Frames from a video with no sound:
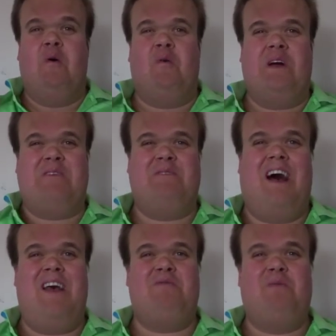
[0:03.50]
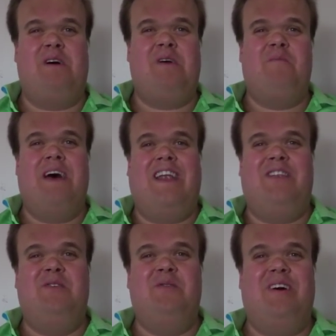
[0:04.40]
What's up, guys, and welcome
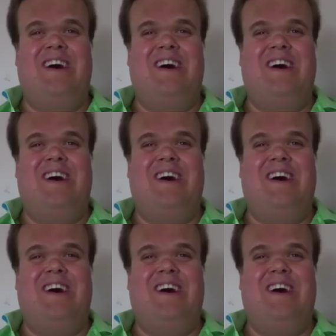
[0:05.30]
back to